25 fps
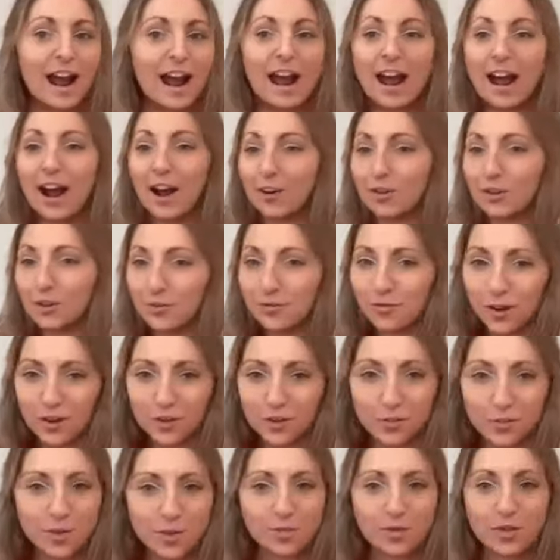How do you find
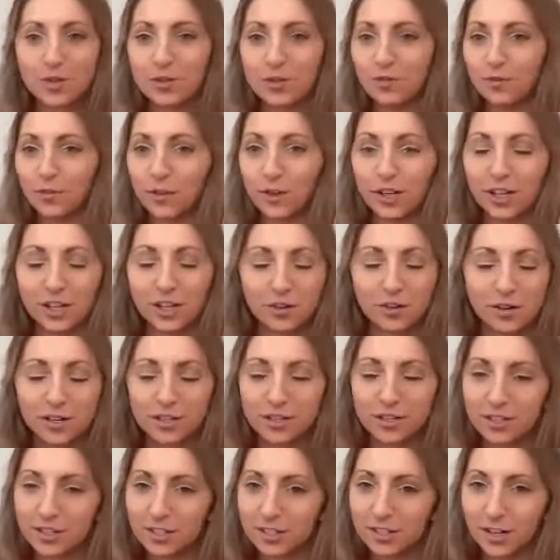the people that you feel like, okay,
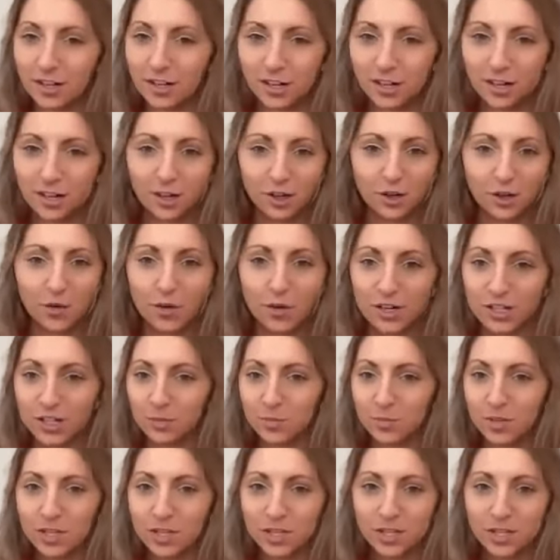these are going to
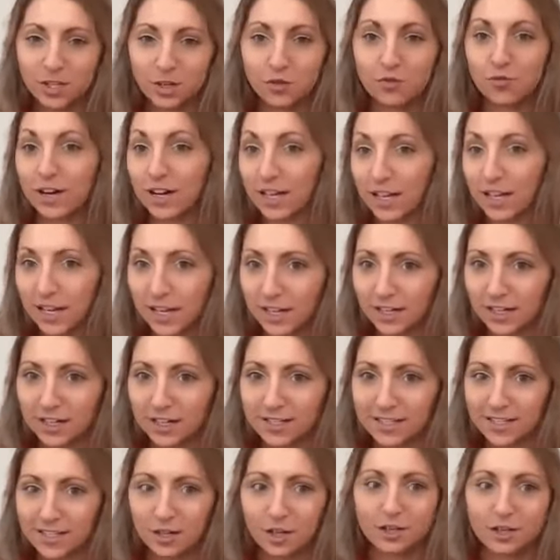be great
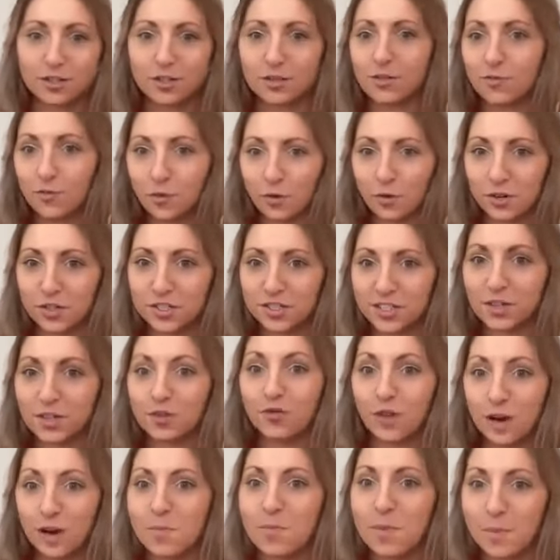candidates and also, of course, then
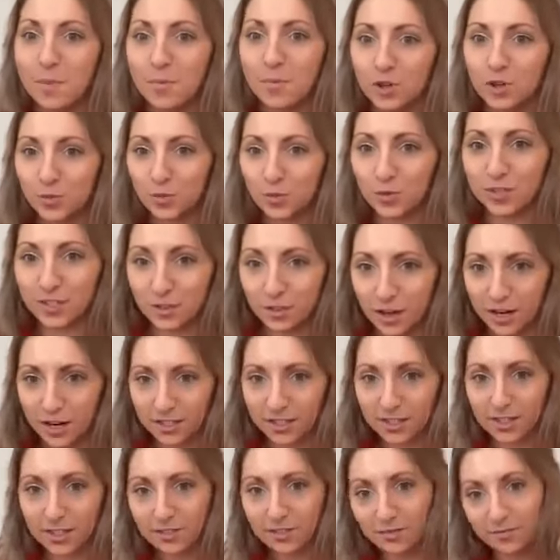great members once
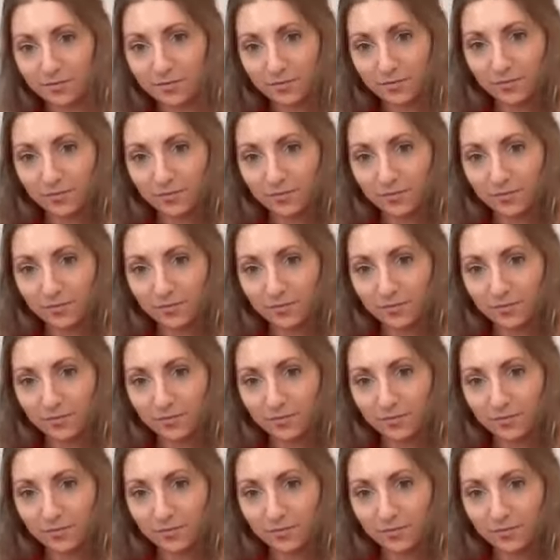elected?